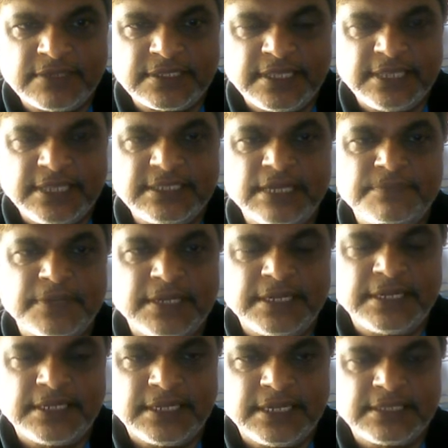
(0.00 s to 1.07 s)
it may
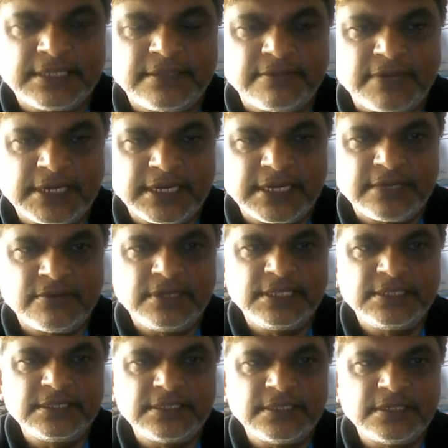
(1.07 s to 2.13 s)
be inheritance or
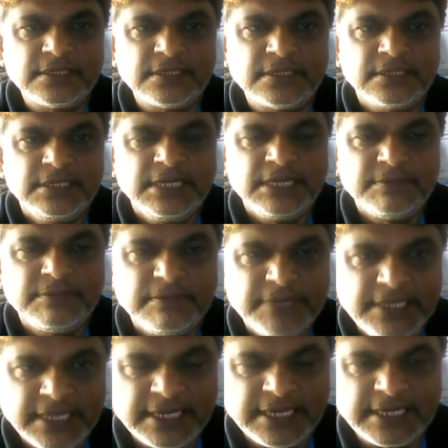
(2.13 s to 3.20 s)
polymorphism.
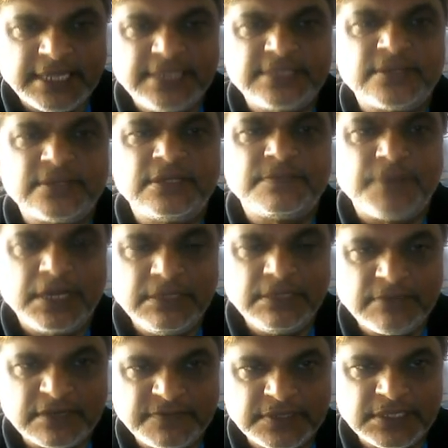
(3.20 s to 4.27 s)
Okay, these are the
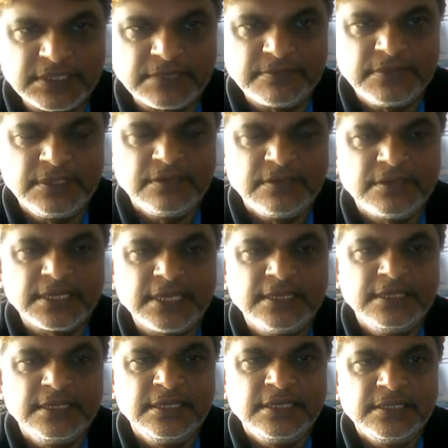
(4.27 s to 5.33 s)
pillars of the
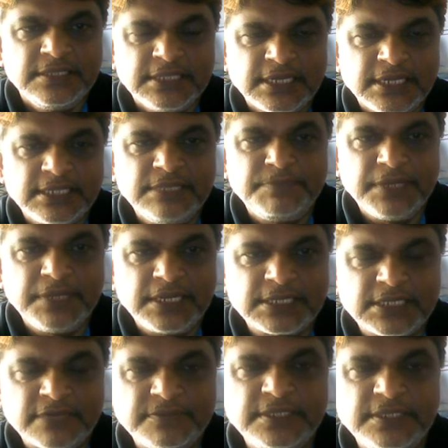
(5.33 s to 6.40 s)
object oriented
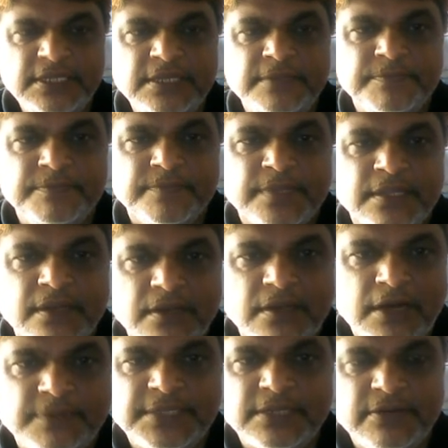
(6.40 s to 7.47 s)
language. Okay, now here
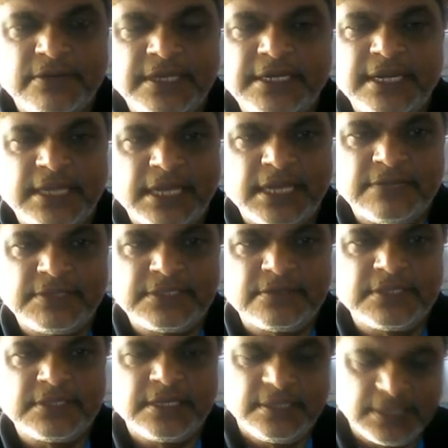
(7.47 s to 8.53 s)

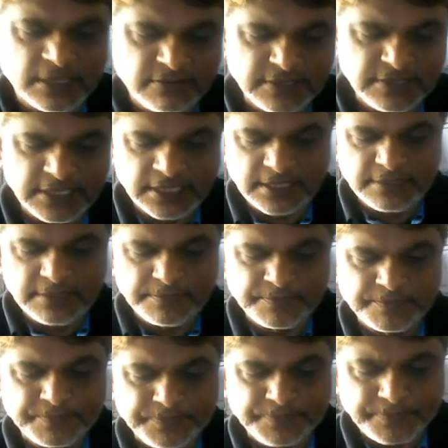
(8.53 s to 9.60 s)
in C++,
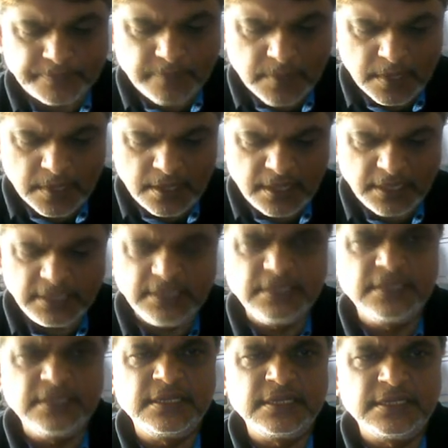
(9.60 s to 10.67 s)
okay, just
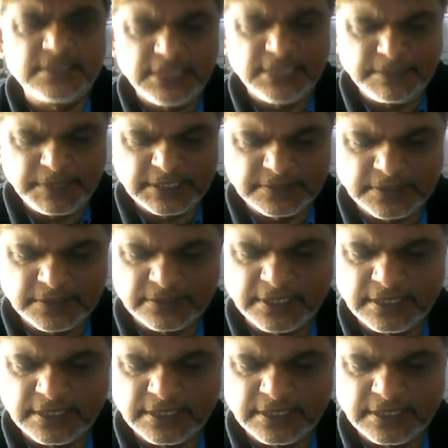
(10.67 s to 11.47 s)
I'll type a note.